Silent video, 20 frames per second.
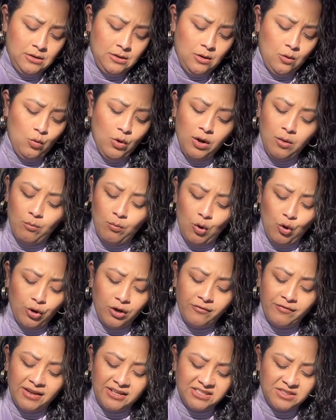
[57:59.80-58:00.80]
What
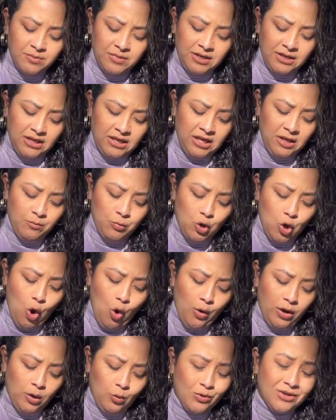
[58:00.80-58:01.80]
motivates me to keep
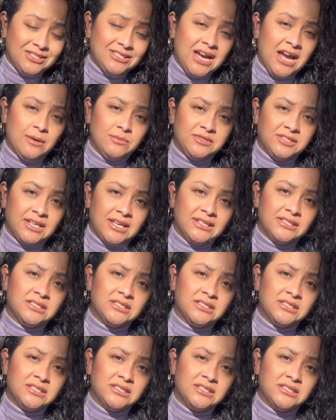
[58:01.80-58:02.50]
going when times get